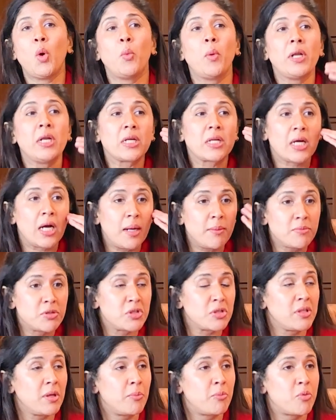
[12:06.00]
When it comes to
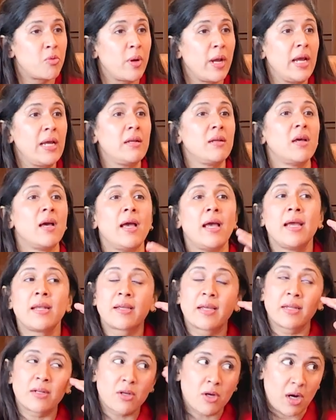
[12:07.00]
the brain, it
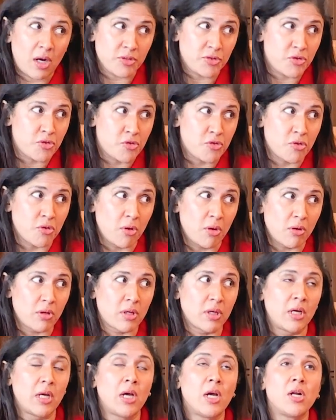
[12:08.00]
can cause stroke.
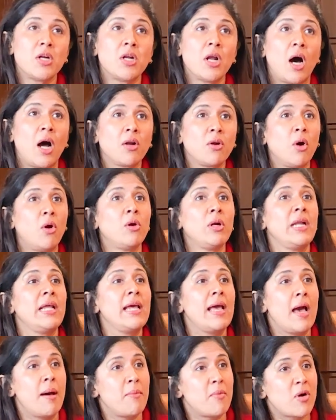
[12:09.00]
Not only
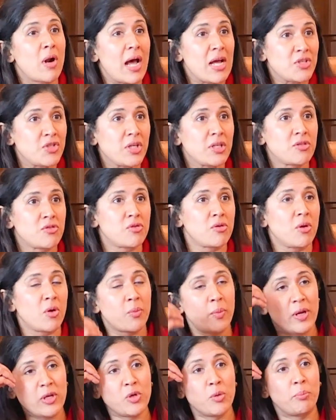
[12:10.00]
hemorrhagic stroke
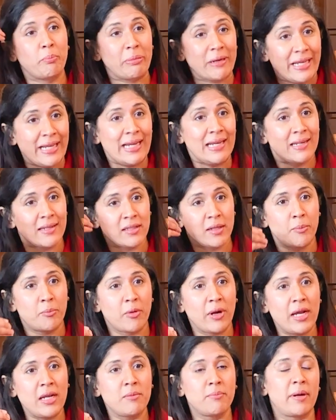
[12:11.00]
where you bleed in the
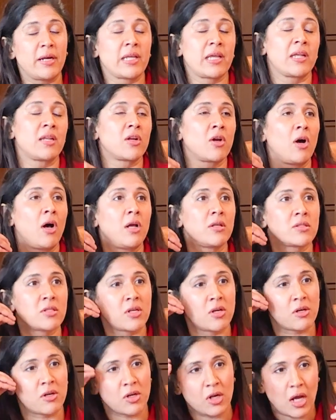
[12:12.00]
brain, but can cause
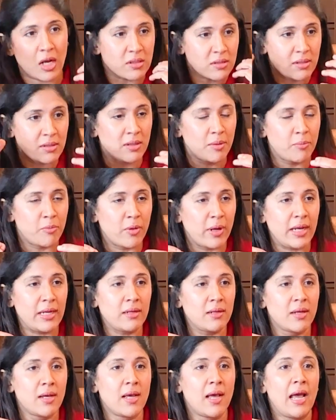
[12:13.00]
clots in the brain.
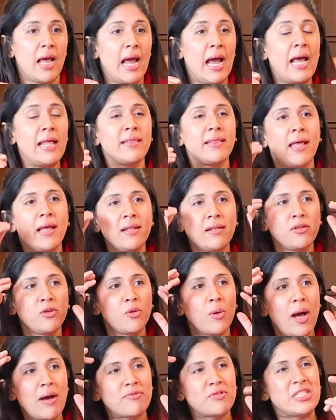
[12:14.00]
And then you
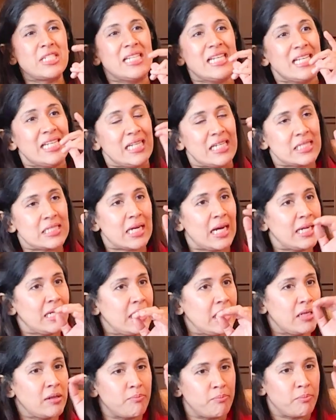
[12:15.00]
have teeny
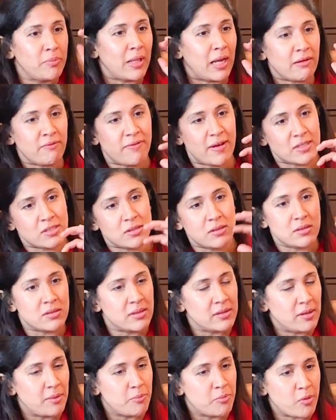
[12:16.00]
tiny blood vessels
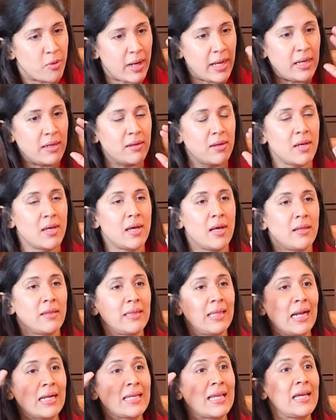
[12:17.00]
in the brain
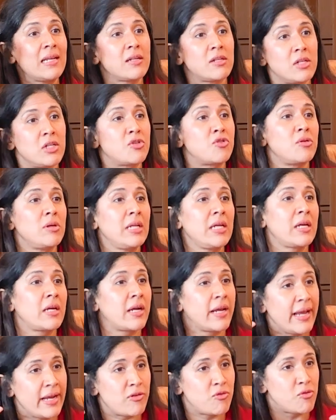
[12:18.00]
that can literally
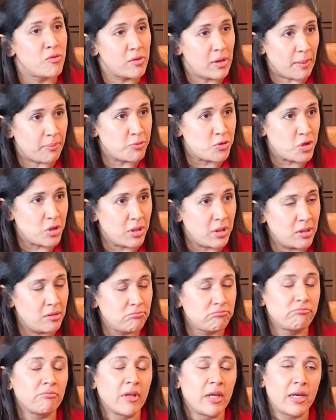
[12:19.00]
get ruptured.
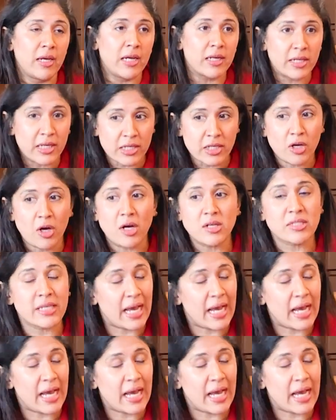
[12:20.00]
It can cause